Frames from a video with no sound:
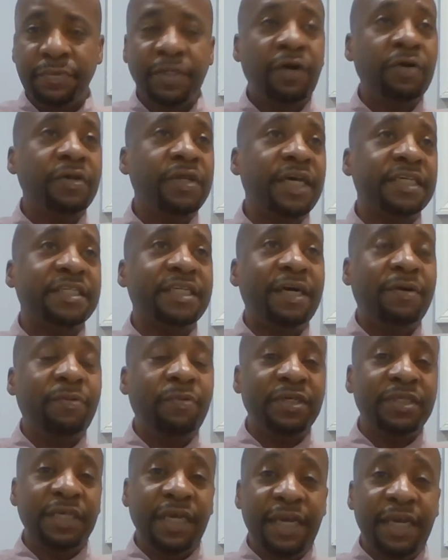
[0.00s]
Oh yes, that
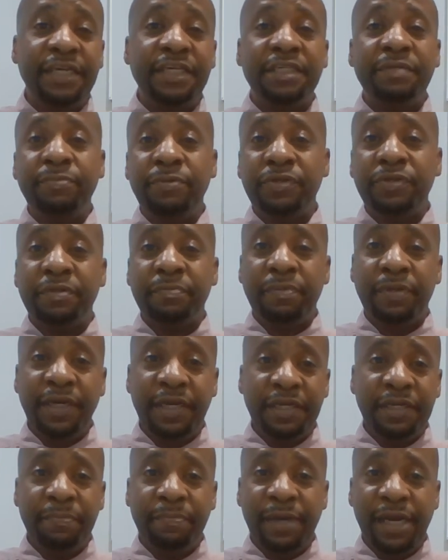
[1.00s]
was 80s music
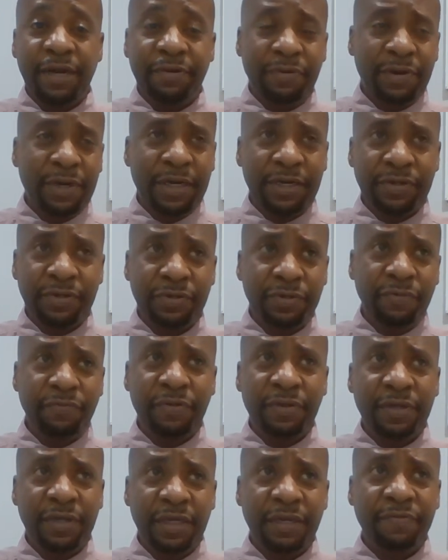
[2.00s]
playing in the background. I don't know if
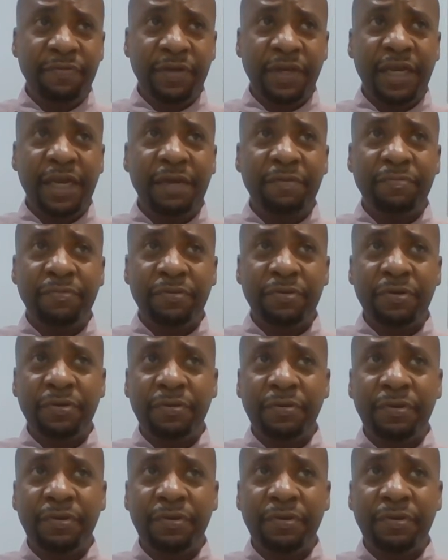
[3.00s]
it came through.